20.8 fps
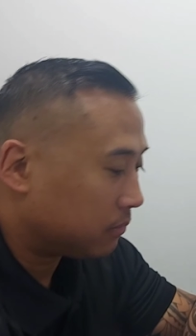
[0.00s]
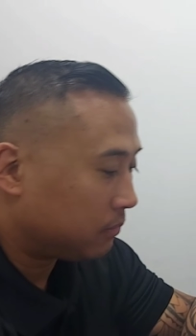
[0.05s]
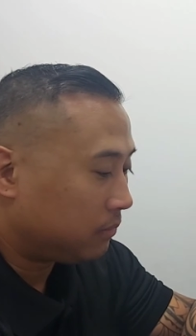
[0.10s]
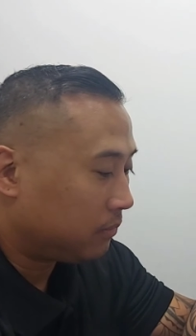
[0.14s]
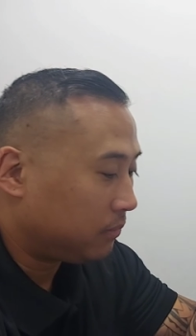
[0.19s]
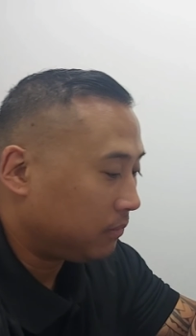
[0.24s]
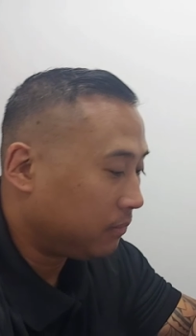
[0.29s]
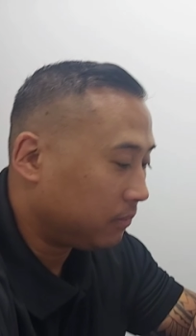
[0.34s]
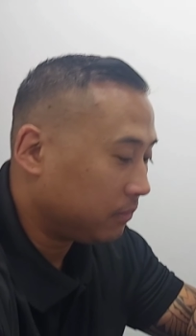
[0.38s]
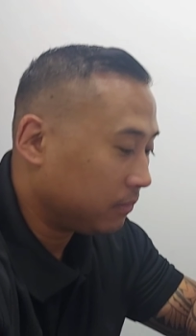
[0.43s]
How you
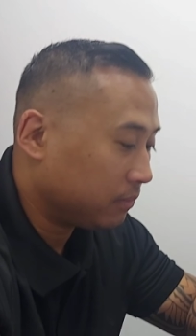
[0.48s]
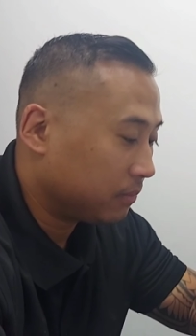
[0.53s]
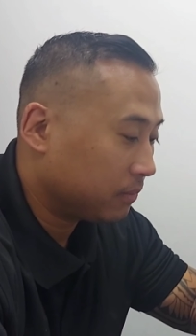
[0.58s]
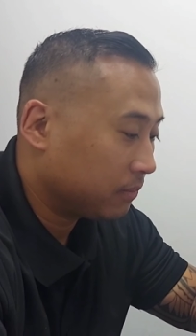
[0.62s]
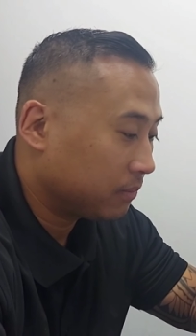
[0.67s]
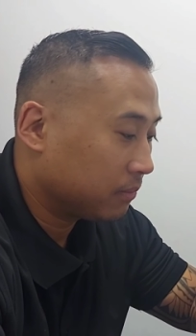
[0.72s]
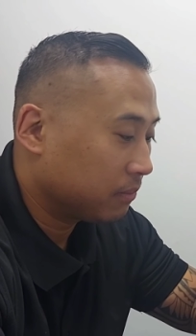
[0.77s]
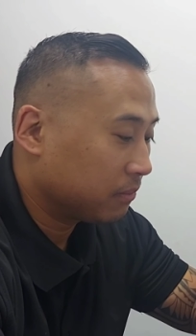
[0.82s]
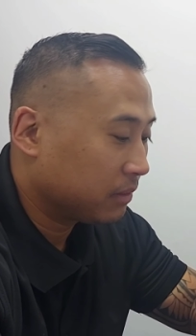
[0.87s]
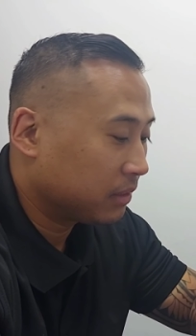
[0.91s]
feeling?
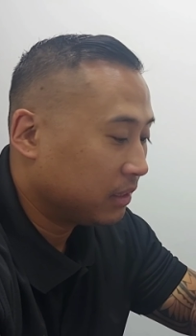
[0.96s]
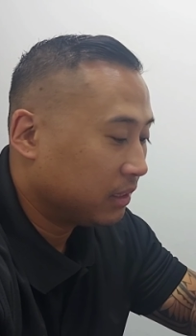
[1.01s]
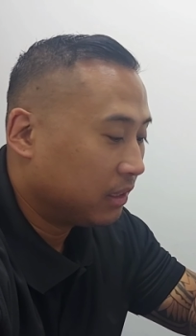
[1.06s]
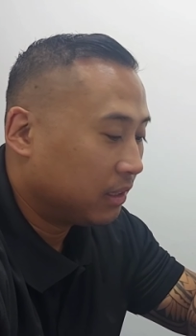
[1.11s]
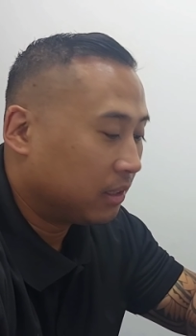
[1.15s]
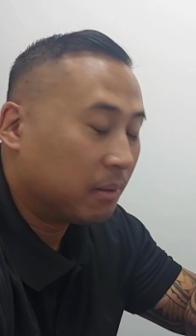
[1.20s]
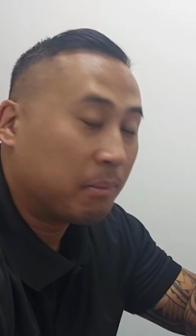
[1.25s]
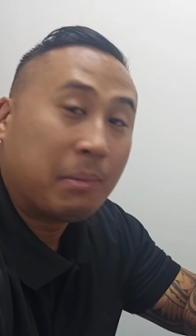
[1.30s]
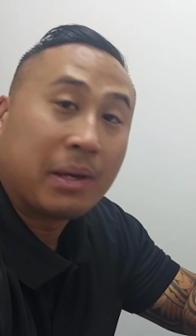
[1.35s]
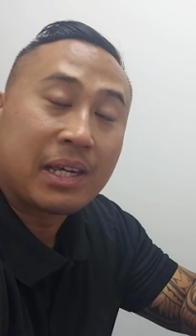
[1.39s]

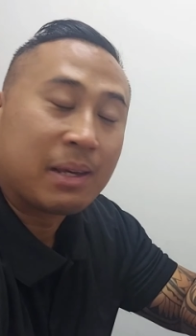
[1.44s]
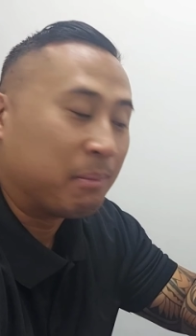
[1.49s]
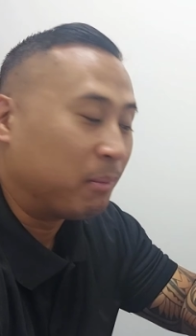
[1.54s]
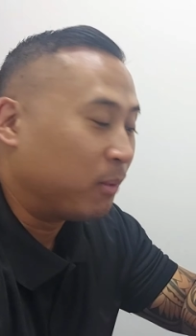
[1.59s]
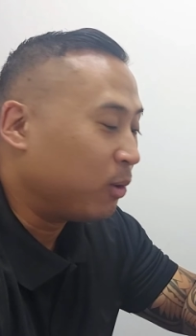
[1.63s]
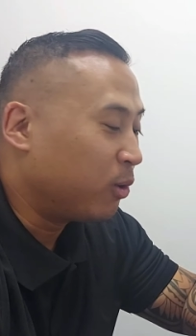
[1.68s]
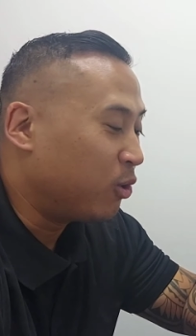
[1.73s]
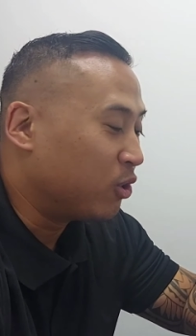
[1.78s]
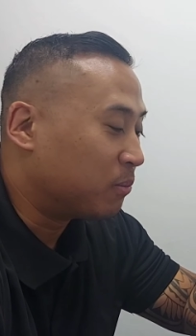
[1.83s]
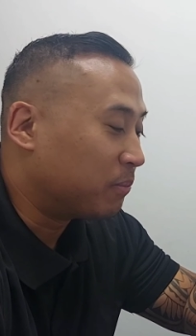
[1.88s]
Making
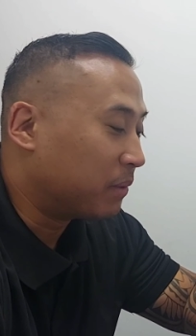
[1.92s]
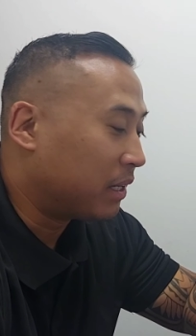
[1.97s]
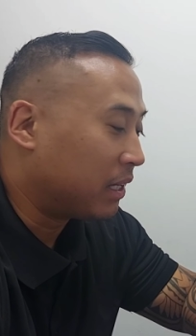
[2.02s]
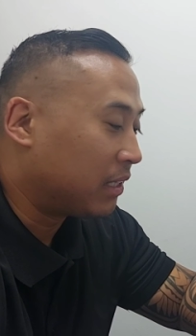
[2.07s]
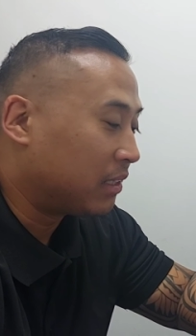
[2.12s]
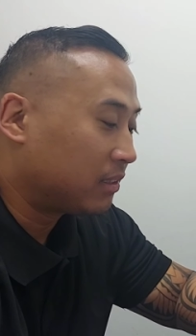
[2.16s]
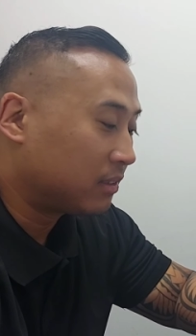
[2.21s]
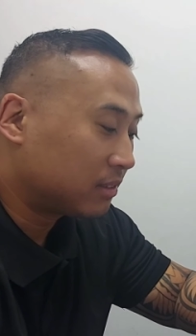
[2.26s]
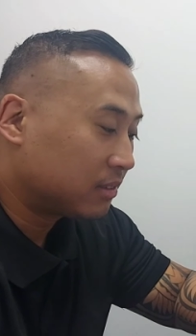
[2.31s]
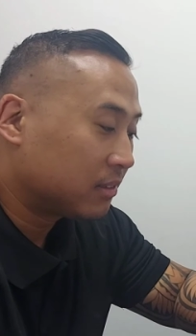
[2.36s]
moves,
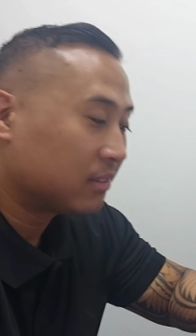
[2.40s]
man.